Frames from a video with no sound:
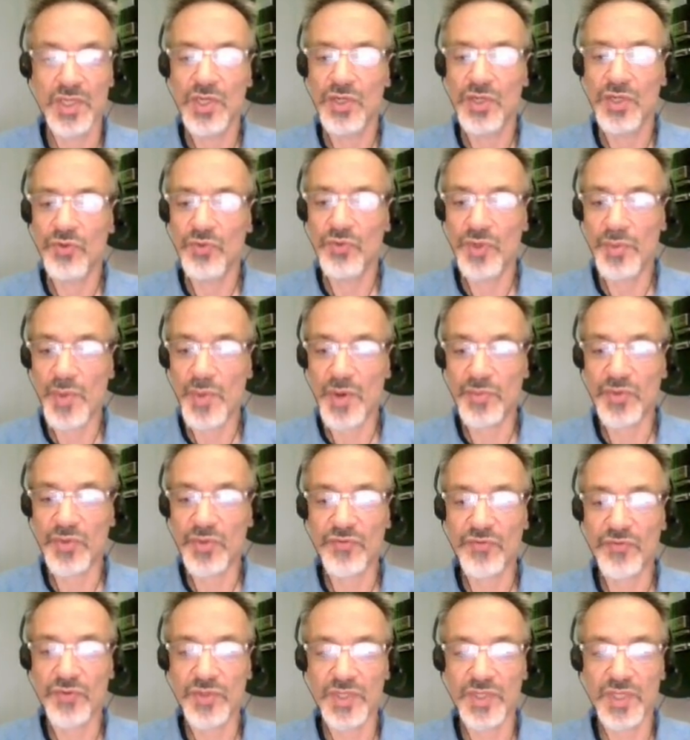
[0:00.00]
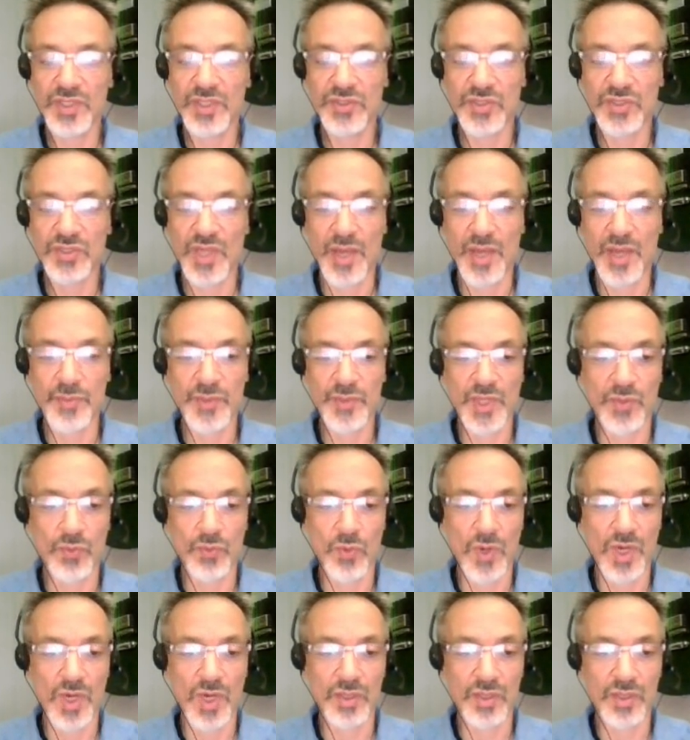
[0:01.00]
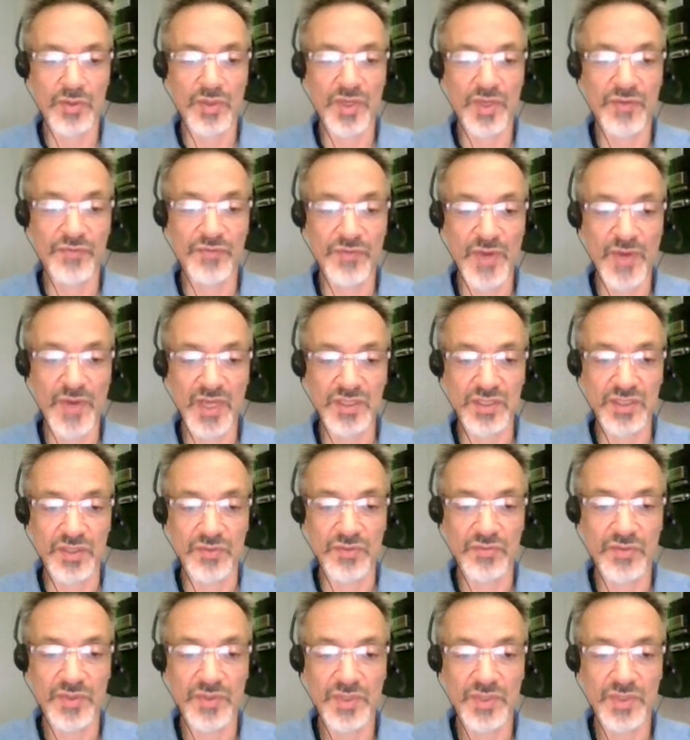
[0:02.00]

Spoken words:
Remember for the exam that while effective,